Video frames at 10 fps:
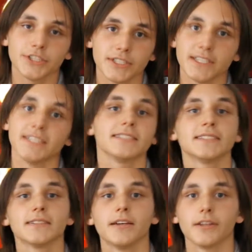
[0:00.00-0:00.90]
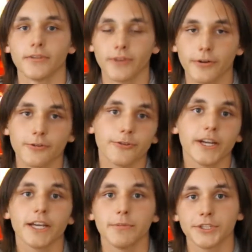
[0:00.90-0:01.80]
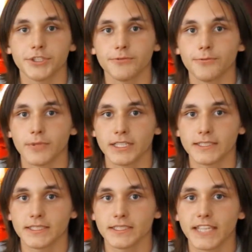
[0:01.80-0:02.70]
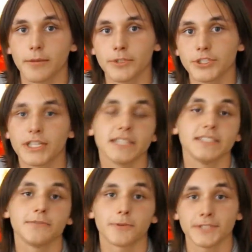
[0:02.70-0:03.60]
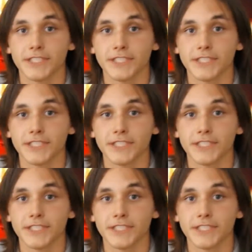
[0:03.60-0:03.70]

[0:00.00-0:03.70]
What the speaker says: to this, the Federal Trade Commission was established in 1914